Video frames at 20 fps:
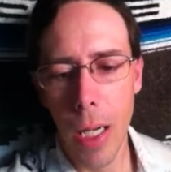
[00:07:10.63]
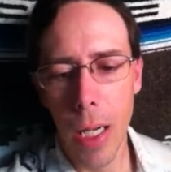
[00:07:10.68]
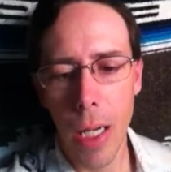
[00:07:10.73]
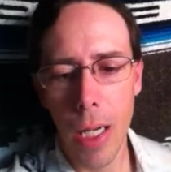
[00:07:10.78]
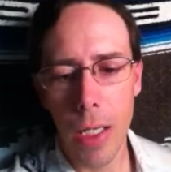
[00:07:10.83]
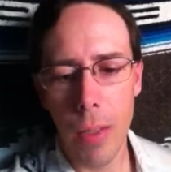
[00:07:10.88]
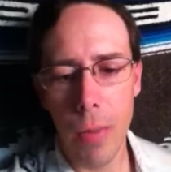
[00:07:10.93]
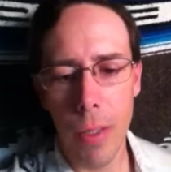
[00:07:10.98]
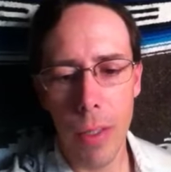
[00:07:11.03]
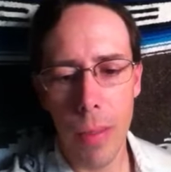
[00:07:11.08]

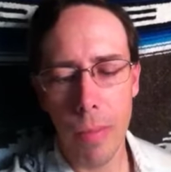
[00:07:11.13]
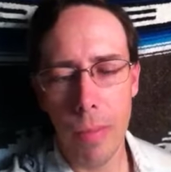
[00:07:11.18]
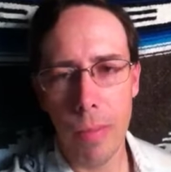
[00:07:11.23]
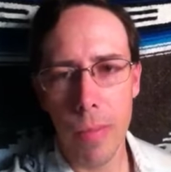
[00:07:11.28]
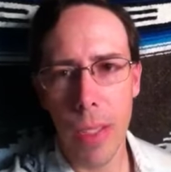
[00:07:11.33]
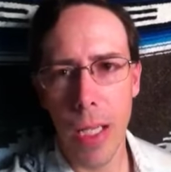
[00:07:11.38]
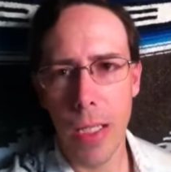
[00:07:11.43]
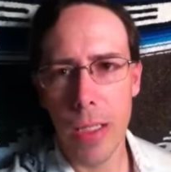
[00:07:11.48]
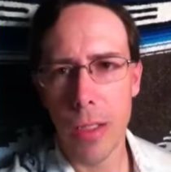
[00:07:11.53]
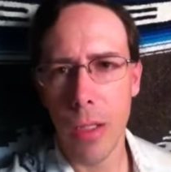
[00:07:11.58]
anyway,
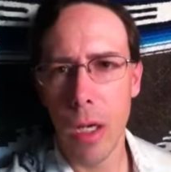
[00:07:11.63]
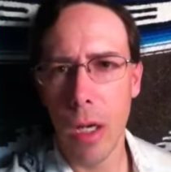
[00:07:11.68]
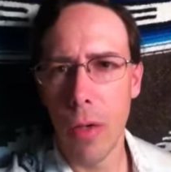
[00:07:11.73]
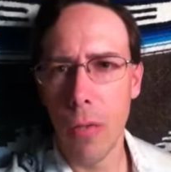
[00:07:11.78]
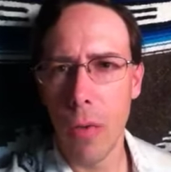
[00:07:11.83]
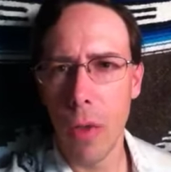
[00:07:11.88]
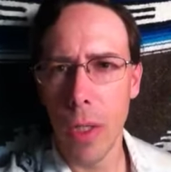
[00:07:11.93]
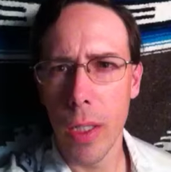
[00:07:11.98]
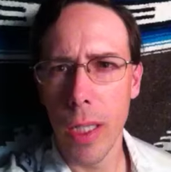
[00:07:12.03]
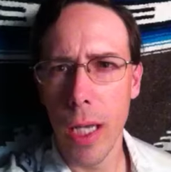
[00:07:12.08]
that's all
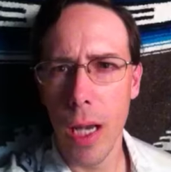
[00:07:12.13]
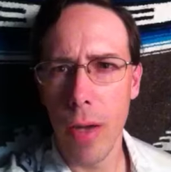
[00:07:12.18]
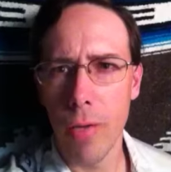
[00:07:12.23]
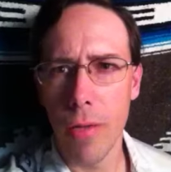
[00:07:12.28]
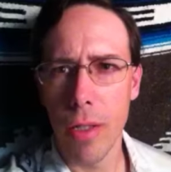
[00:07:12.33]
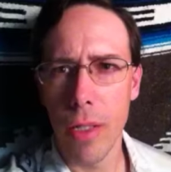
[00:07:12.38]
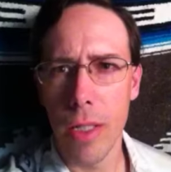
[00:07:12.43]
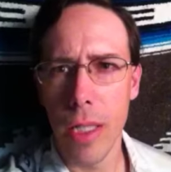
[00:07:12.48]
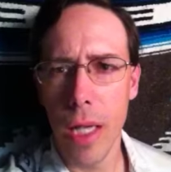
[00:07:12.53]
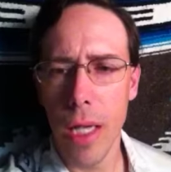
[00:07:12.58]
I've really got
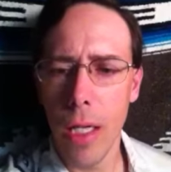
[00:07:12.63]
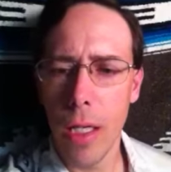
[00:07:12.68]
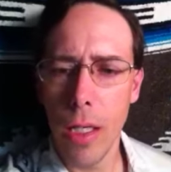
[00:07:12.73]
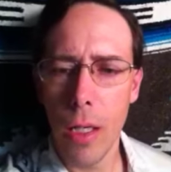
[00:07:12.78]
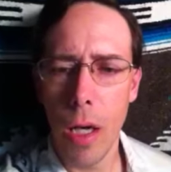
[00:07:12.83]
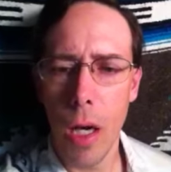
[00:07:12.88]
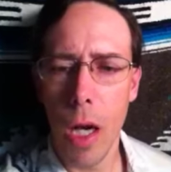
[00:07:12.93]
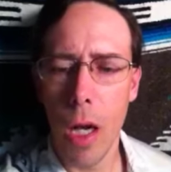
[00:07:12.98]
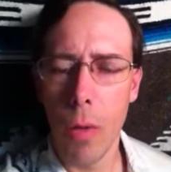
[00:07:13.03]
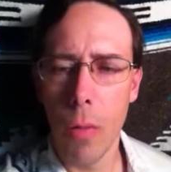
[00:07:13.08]
for today.
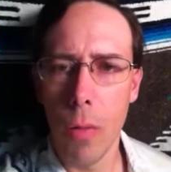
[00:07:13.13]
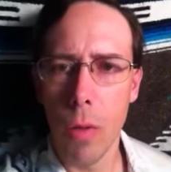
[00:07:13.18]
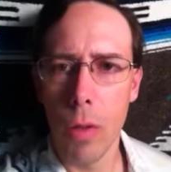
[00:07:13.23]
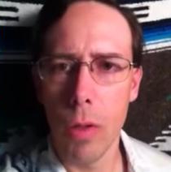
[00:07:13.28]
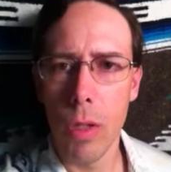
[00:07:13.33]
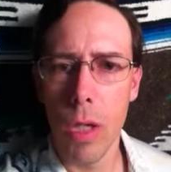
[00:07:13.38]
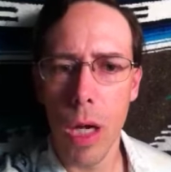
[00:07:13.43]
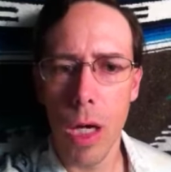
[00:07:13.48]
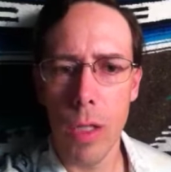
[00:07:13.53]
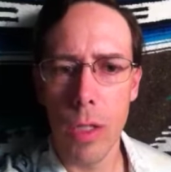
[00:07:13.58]
I will
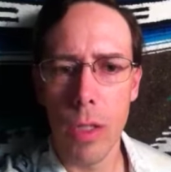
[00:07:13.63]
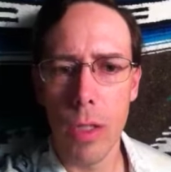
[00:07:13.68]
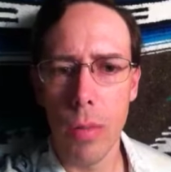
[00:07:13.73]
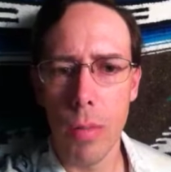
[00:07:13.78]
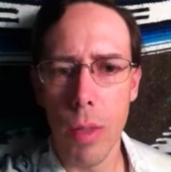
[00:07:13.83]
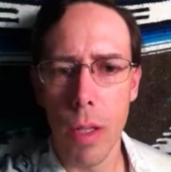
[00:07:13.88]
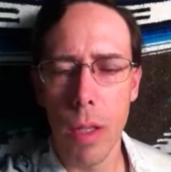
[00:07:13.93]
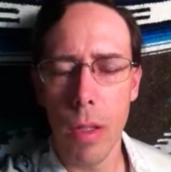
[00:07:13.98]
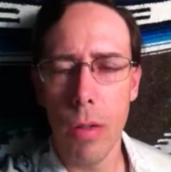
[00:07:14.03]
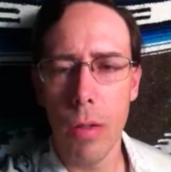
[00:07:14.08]
talk to you
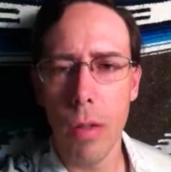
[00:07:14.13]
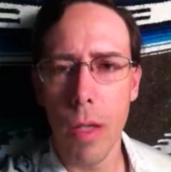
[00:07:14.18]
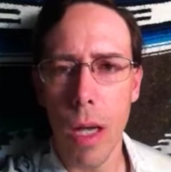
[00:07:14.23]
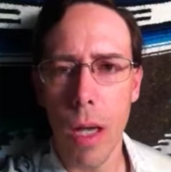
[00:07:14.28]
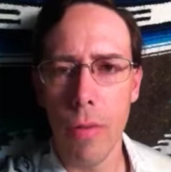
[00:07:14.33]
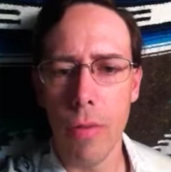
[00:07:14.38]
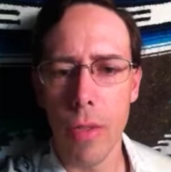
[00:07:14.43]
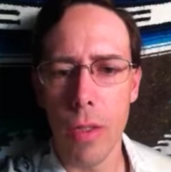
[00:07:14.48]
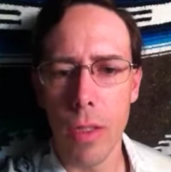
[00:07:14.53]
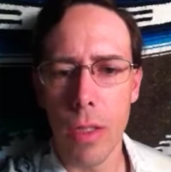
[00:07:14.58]
tomorrow.
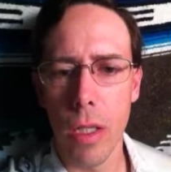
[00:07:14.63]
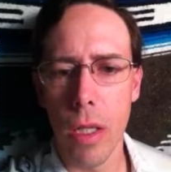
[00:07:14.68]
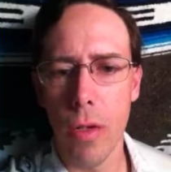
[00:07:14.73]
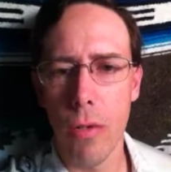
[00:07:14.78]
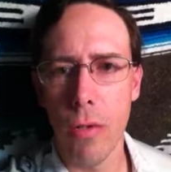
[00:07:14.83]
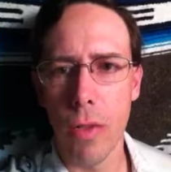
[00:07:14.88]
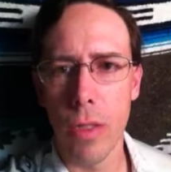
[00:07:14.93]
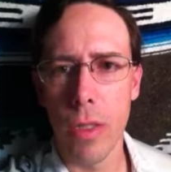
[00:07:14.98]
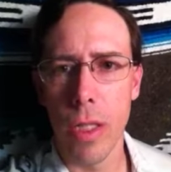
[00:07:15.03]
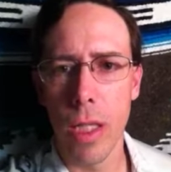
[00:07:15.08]
Have
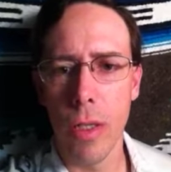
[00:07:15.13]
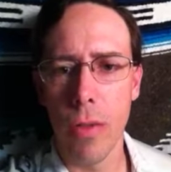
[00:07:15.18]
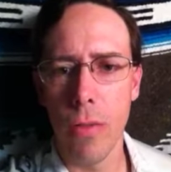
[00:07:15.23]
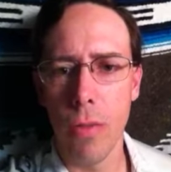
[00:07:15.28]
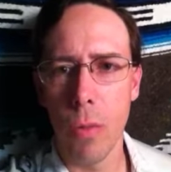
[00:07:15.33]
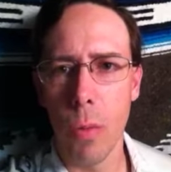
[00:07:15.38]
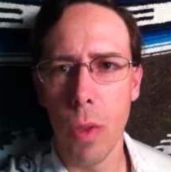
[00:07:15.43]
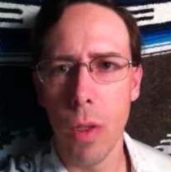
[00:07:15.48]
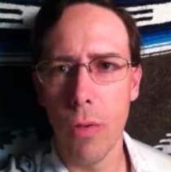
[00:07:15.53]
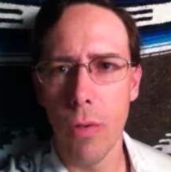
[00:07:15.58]
yourself a safe
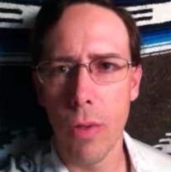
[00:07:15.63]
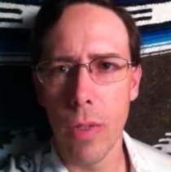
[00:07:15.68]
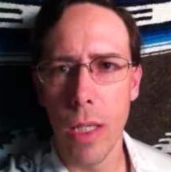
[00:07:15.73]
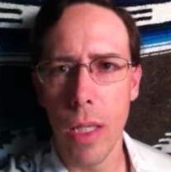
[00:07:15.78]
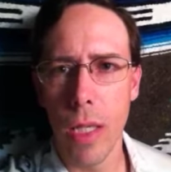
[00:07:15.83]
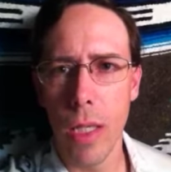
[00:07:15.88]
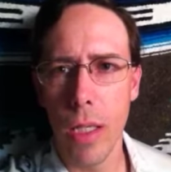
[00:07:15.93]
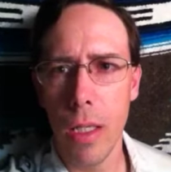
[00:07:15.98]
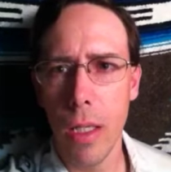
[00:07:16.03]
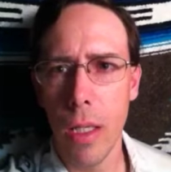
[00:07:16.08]
and wonderful
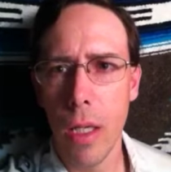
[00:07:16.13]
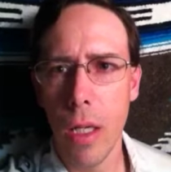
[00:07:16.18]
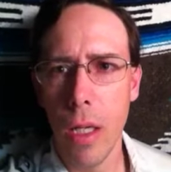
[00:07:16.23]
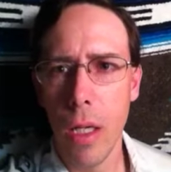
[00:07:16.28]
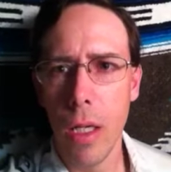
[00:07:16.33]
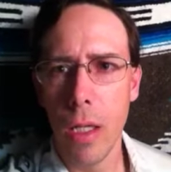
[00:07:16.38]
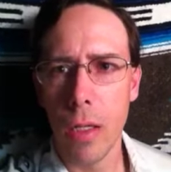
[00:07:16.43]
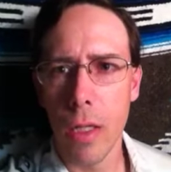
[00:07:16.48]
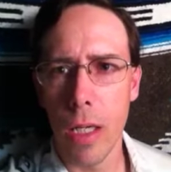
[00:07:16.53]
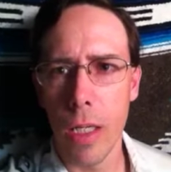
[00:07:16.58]
day.
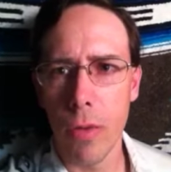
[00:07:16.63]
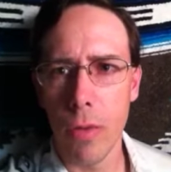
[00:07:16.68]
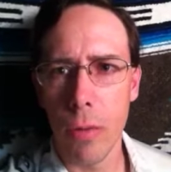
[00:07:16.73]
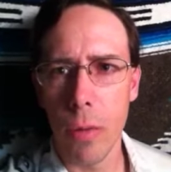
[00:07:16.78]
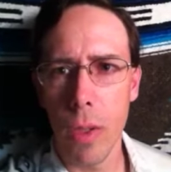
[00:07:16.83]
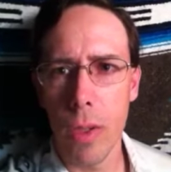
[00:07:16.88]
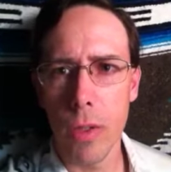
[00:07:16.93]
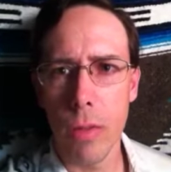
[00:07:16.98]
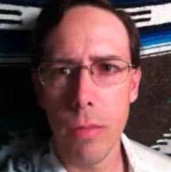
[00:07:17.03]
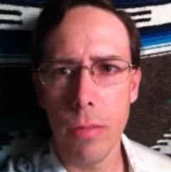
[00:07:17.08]
Thanks for
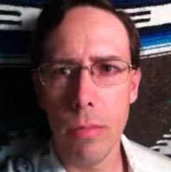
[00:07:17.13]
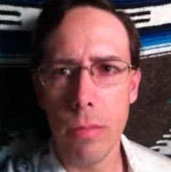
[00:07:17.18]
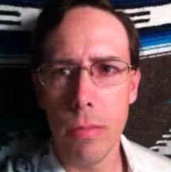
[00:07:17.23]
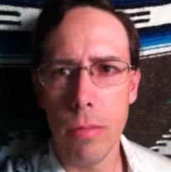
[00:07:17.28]
watching.